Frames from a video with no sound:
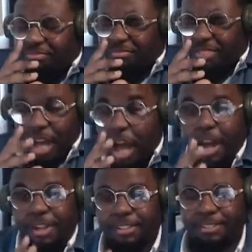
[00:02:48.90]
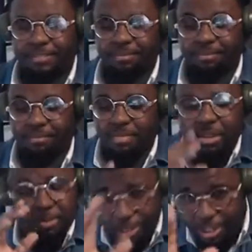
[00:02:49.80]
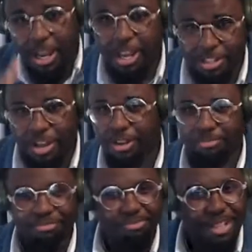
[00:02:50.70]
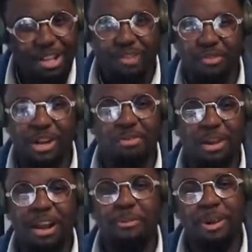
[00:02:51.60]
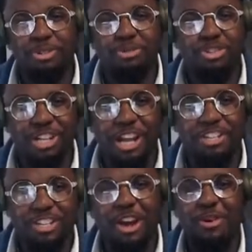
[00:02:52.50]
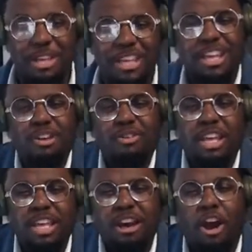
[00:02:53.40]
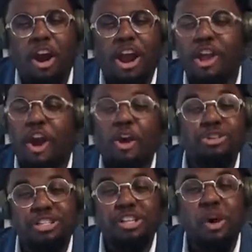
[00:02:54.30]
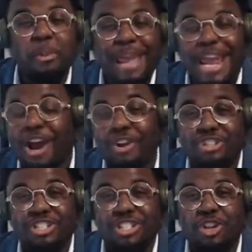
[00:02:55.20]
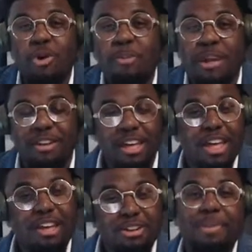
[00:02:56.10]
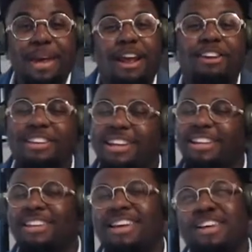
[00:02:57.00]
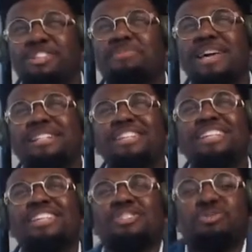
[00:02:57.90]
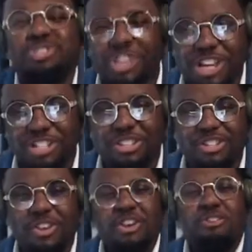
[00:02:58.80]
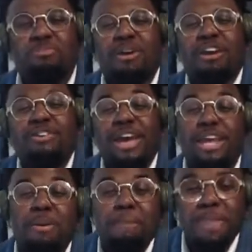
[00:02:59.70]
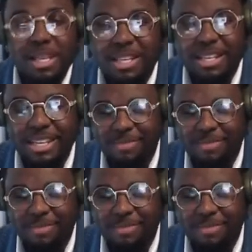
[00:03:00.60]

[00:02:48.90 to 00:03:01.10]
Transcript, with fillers: but you guys know, for anyone that went through rejection, you know it it it, it hurts a little bit. It hurts just a little bit, depending how you get it. So basically, this rejection brought out a ability